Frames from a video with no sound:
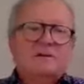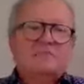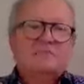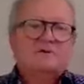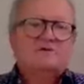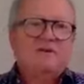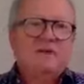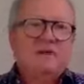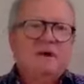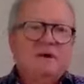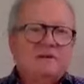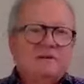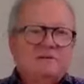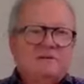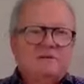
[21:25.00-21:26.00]
the
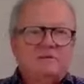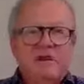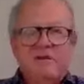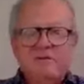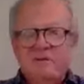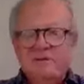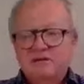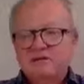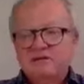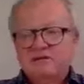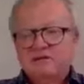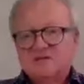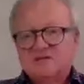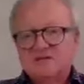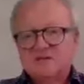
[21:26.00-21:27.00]
atmosphere and the
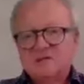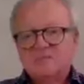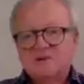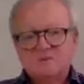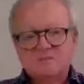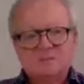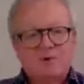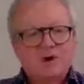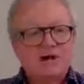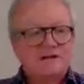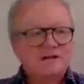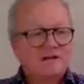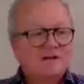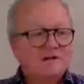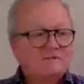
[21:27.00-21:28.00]
surroundings is just so much
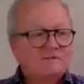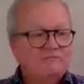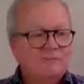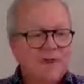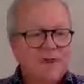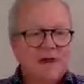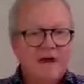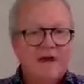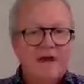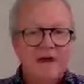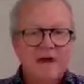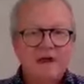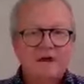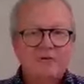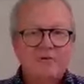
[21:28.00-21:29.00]
brighter.
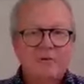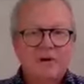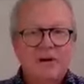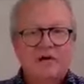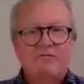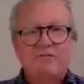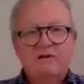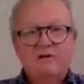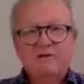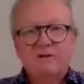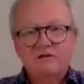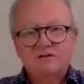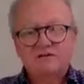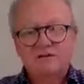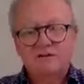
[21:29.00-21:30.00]
And whatever
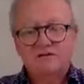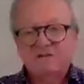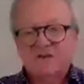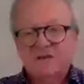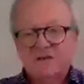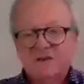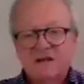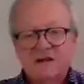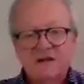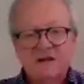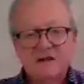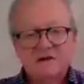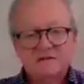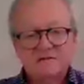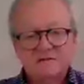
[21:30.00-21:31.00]
you are serving in
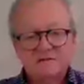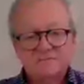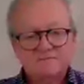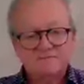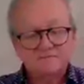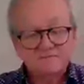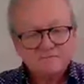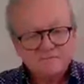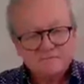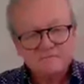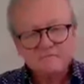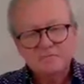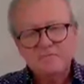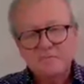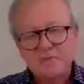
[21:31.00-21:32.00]
that glass,
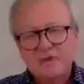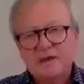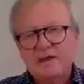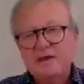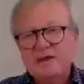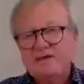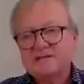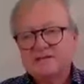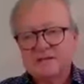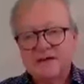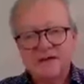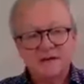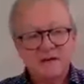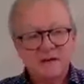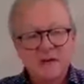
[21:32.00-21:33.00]
it
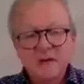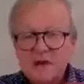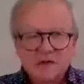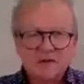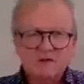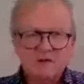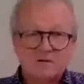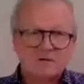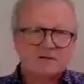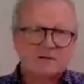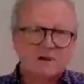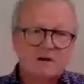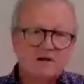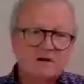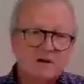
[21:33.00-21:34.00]
is that. So
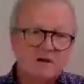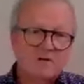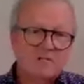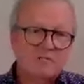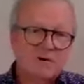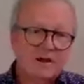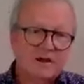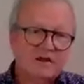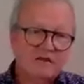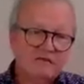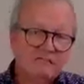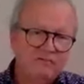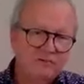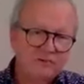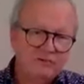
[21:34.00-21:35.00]
don't go and
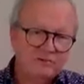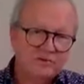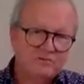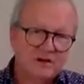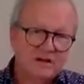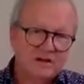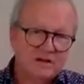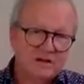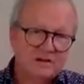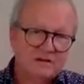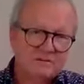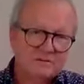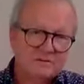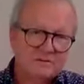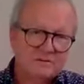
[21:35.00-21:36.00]
break your flutes right
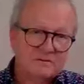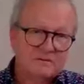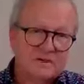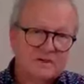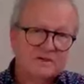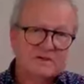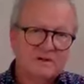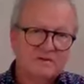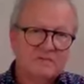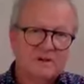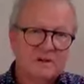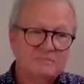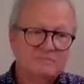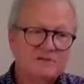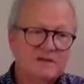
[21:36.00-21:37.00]
now. That's
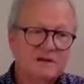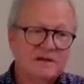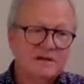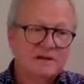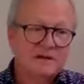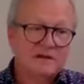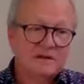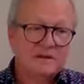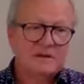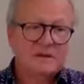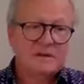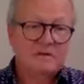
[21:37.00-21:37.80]
not what I'm saying.